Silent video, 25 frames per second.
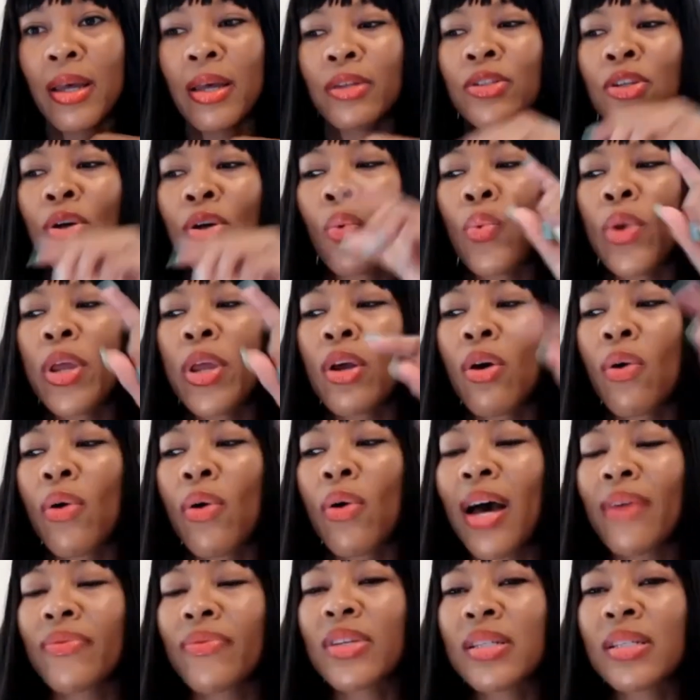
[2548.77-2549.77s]
So we don't
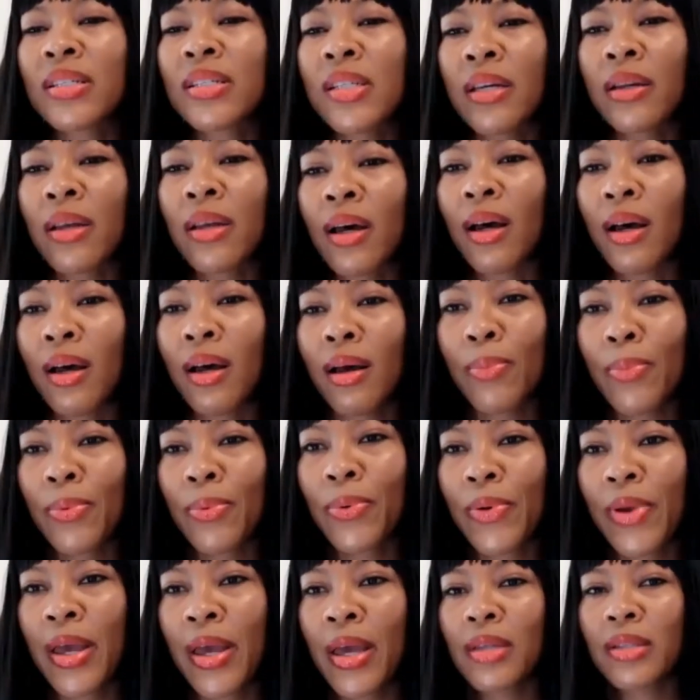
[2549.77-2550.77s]
have to sit up
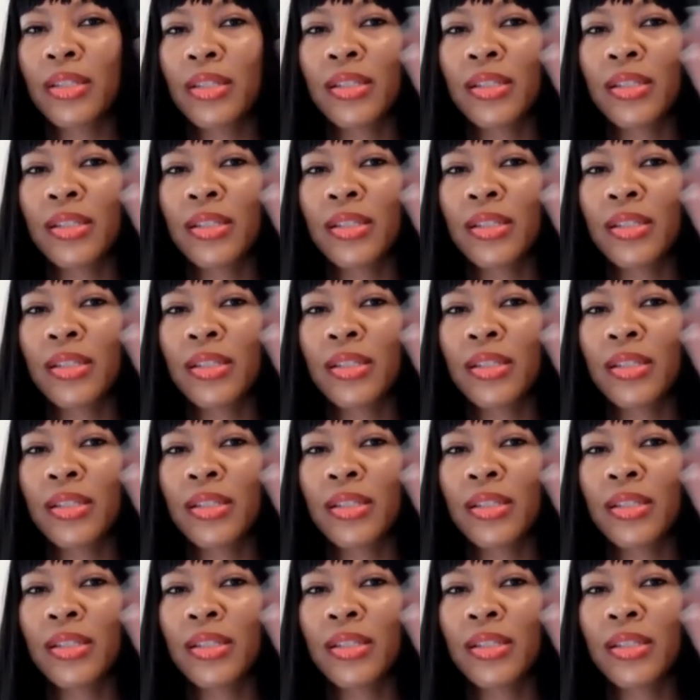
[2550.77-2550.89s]
and